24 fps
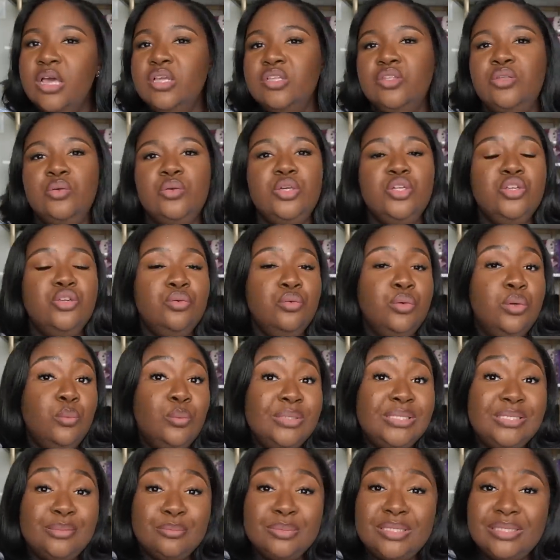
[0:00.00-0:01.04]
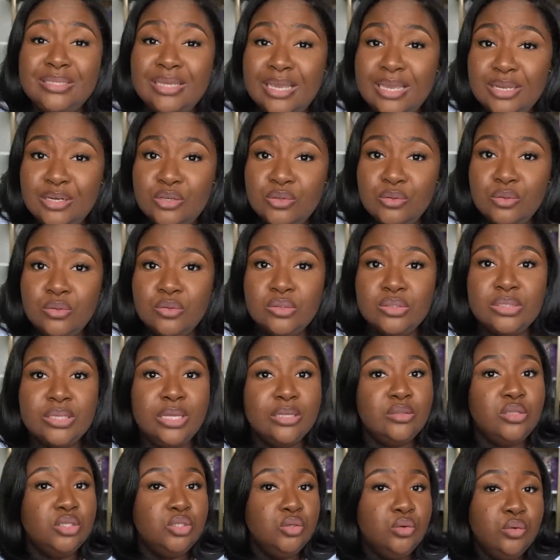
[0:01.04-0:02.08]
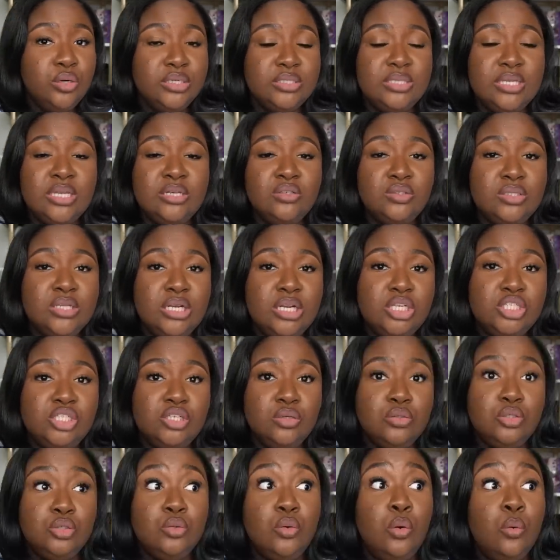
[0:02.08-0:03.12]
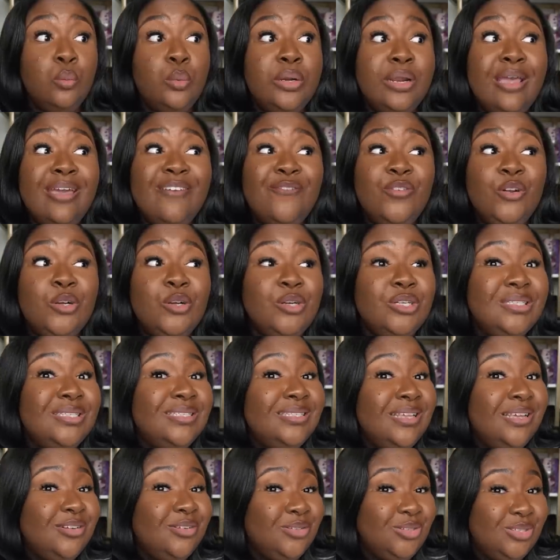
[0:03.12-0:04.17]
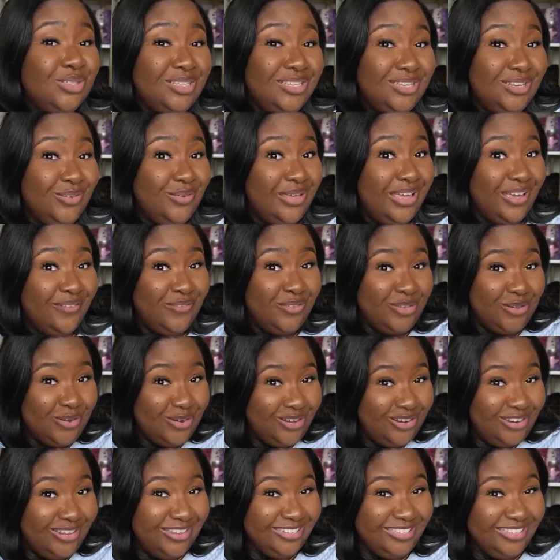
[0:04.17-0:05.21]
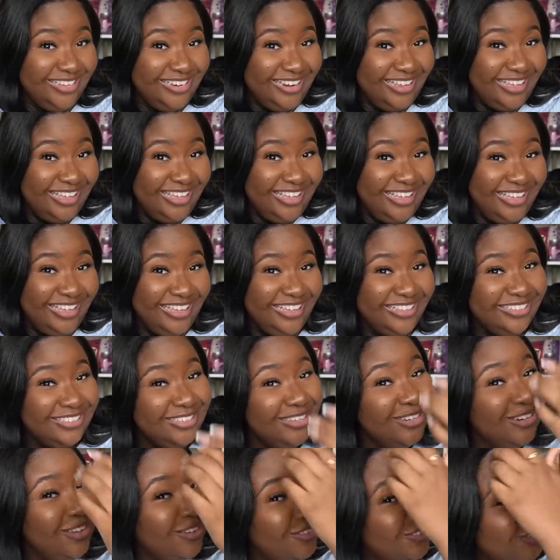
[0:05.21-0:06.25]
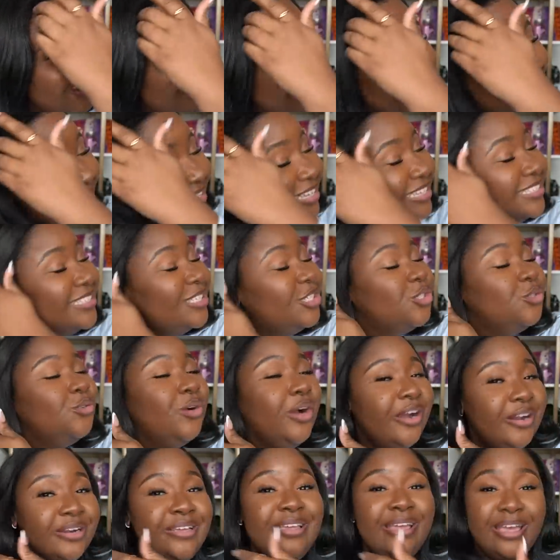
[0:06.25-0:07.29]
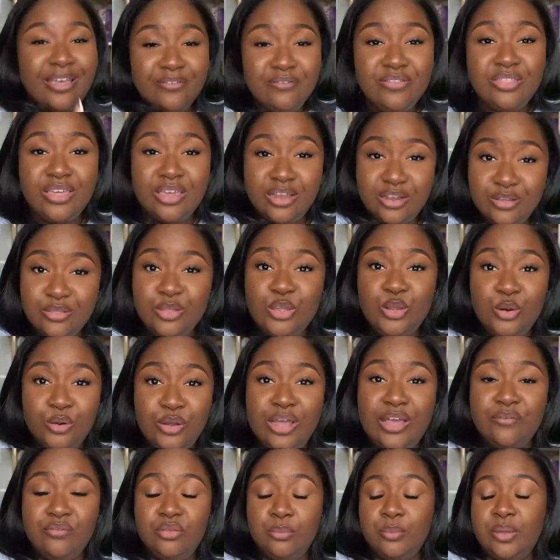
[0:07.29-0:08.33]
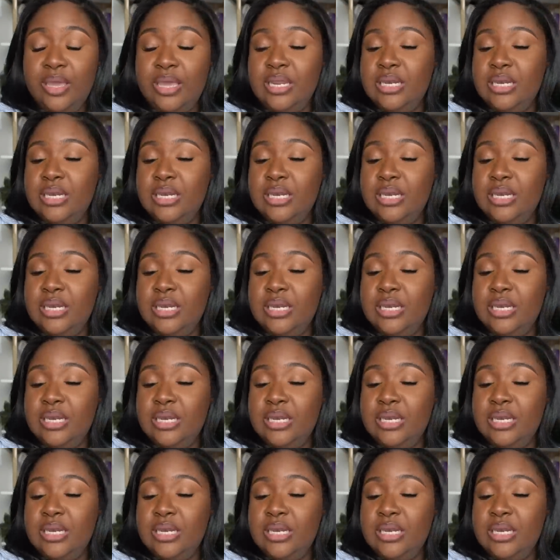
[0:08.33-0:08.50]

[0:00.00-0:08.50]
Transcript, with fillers: You can do it with some sandals, like the Torrid sandals that I showed you, or whatever sandals that you have in your closet. You know, those things that you already have there. You don't have to buy